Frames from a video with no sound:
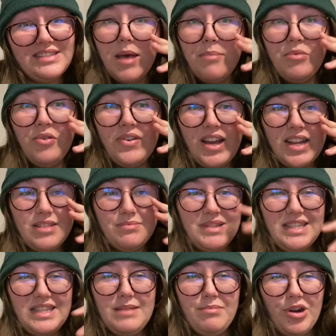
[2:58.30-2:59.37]
Moving on to
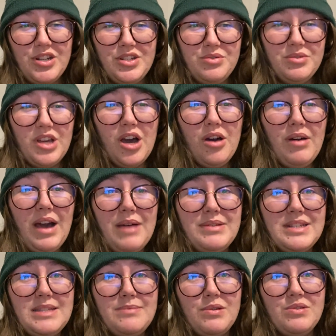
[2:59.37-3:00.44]
Miss Leigh Bardugo, I
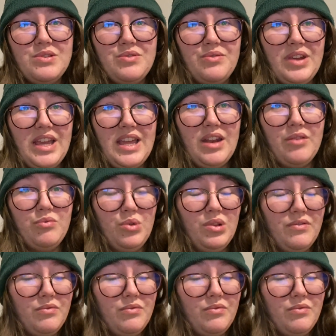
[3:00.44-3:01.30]
was supposed to read Rule of